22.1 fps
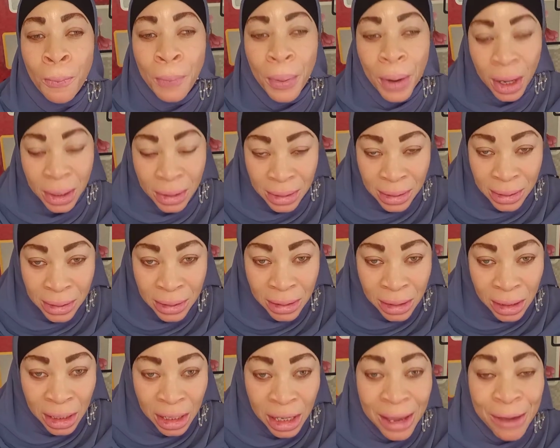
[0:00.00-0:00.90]
But
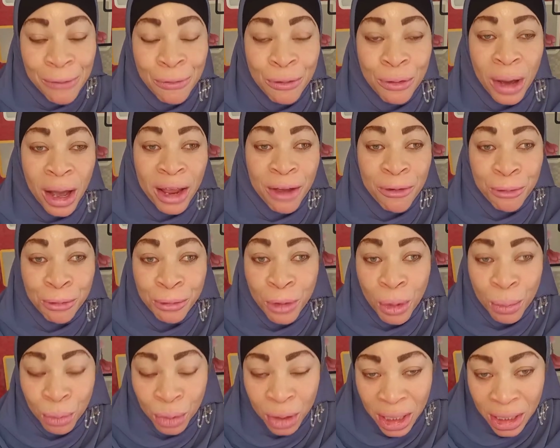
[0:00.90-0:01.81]
if you are a
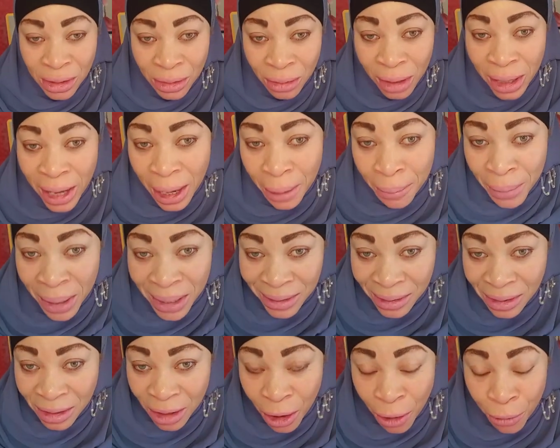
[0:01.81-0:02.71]
formulator like
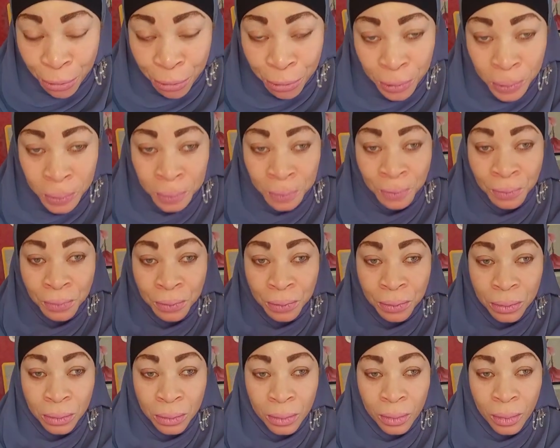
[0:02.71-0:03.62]
myself,
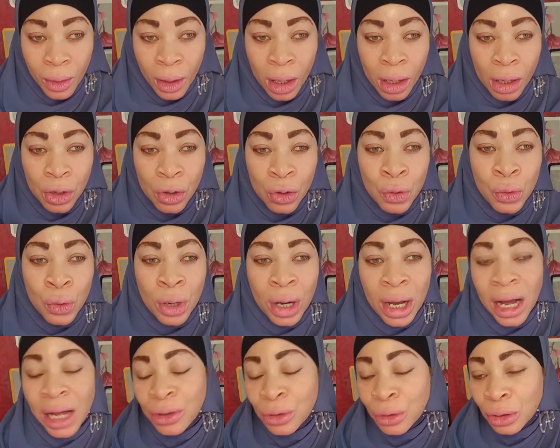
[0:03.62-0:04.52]
you
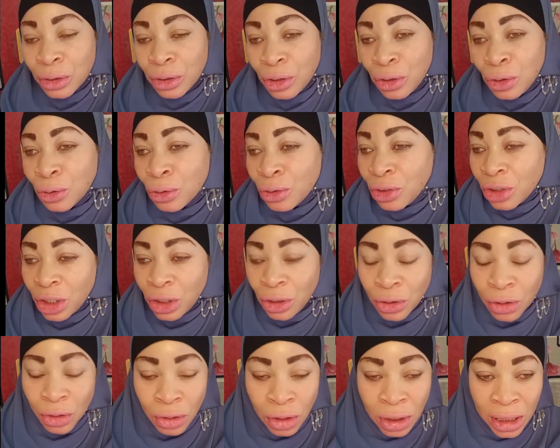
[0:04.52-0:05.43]
cannot use
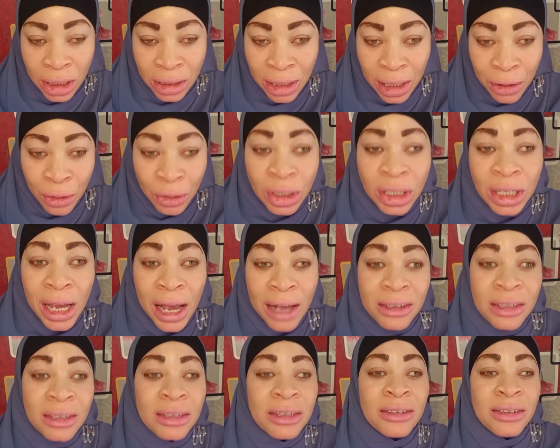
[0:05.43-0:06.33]
reduced glutathione.
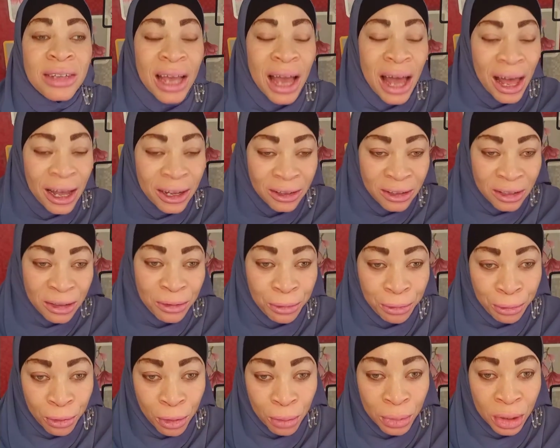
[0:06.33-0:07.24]
Yes, it is the
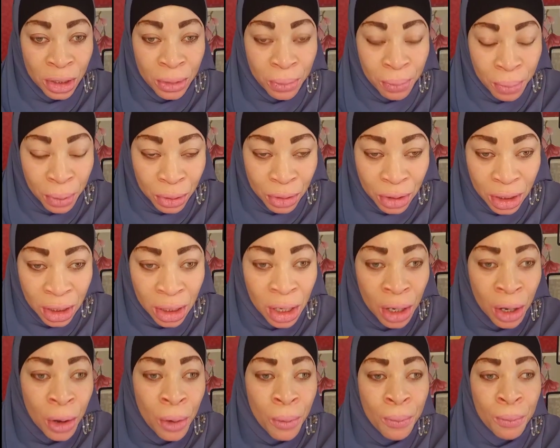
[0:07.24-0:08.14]
active form in the body,
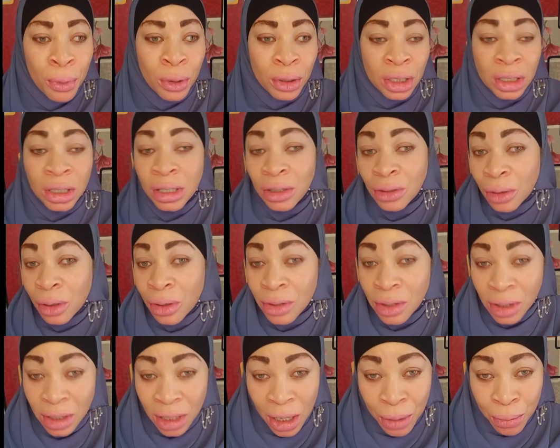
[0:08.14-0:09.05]
but it is
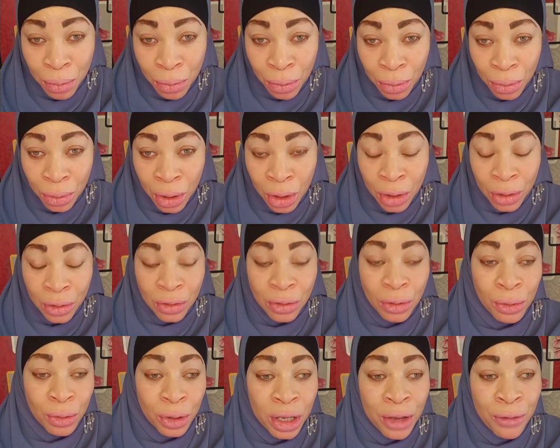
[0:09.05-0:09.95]
unstable.
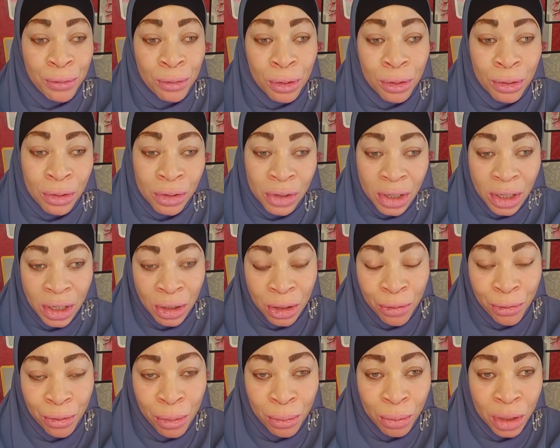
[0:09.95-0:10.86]
So if you use it in
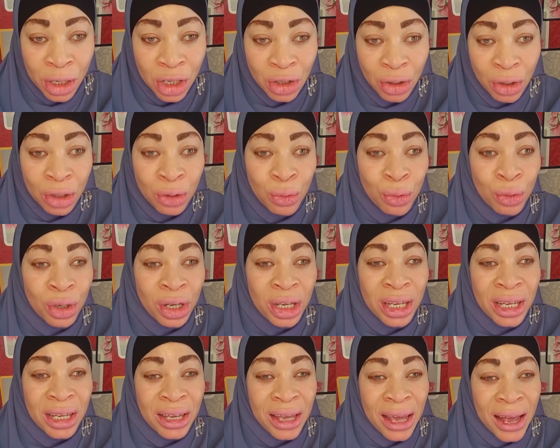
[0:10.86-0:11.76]
your formulation, it will
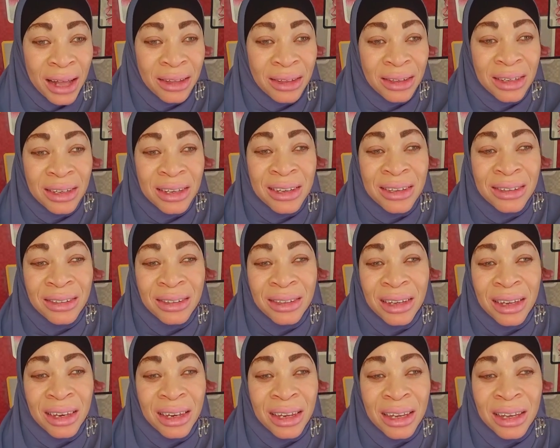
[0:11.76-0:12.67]
get
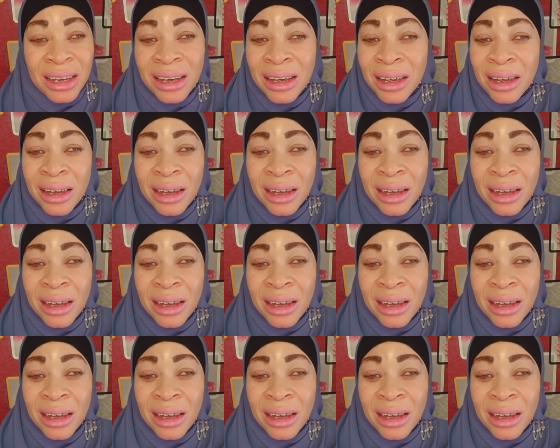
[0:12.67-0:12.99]
easily